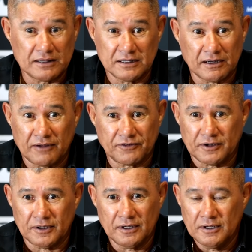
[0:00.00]
and the
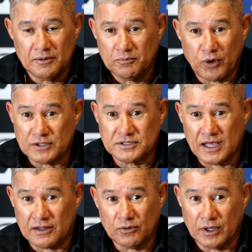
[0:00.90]
referee points the
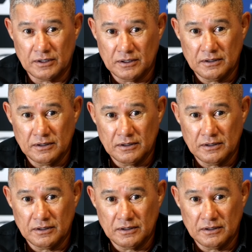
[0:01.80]
other way